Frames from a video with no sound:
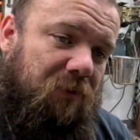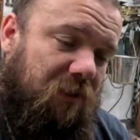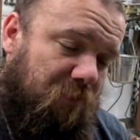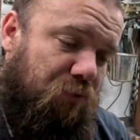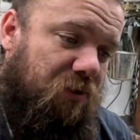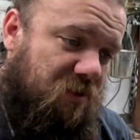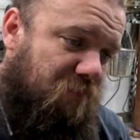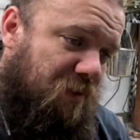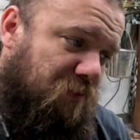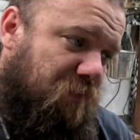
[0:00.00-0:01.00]
and then putting the
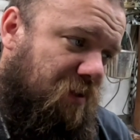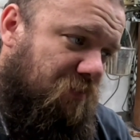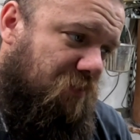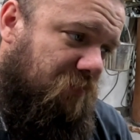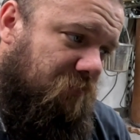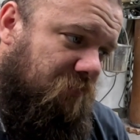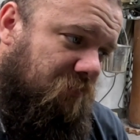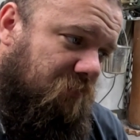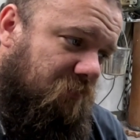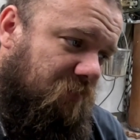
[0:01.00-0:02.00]
mounts back on.
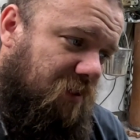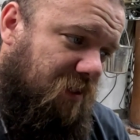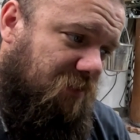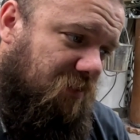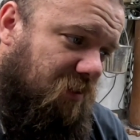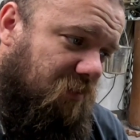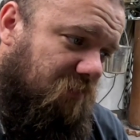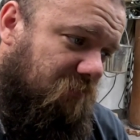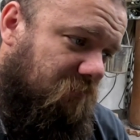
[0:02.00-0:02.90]
That's like